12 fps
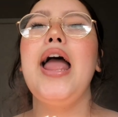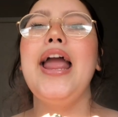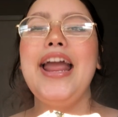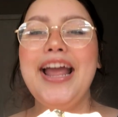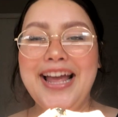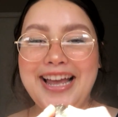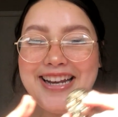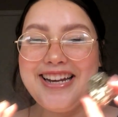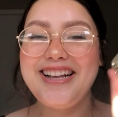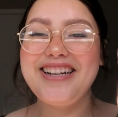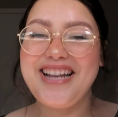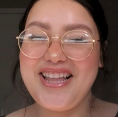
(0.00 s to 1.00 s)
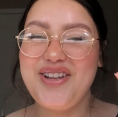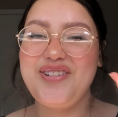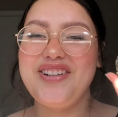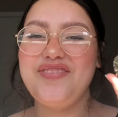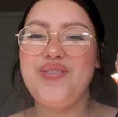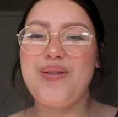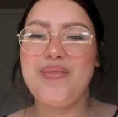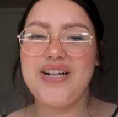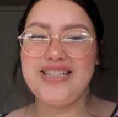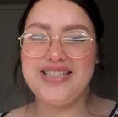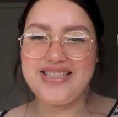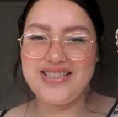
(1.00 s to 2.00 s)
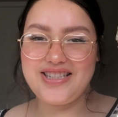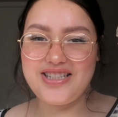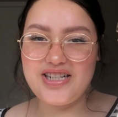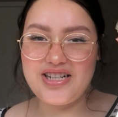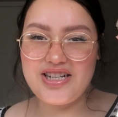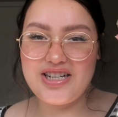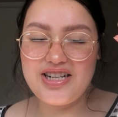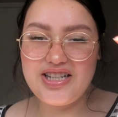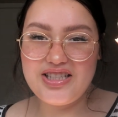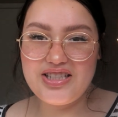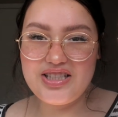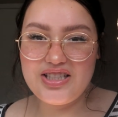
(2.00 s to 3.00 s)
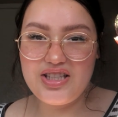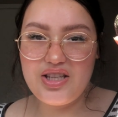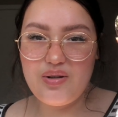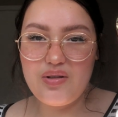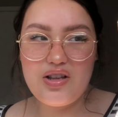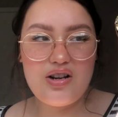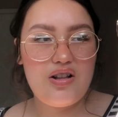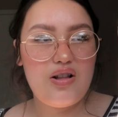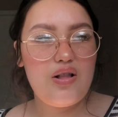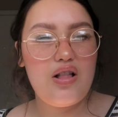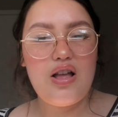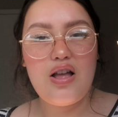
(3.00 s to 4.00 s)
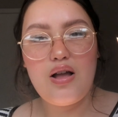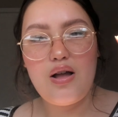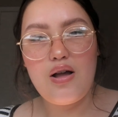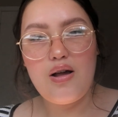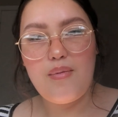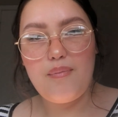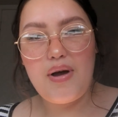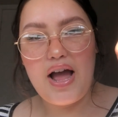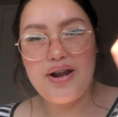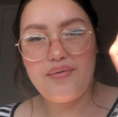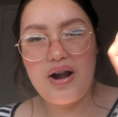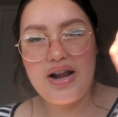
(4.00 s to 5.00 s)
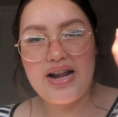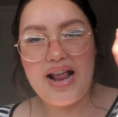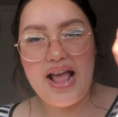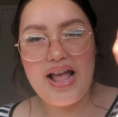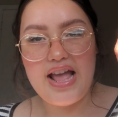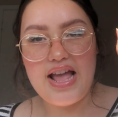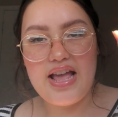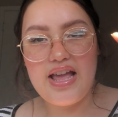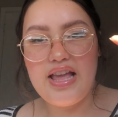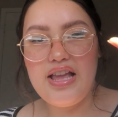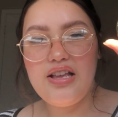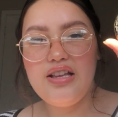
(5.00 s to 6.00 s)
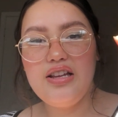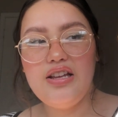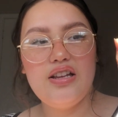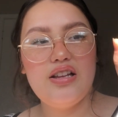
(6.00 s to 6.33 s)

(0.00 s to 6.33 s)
And another one from my sister is this cute little pyrite egg.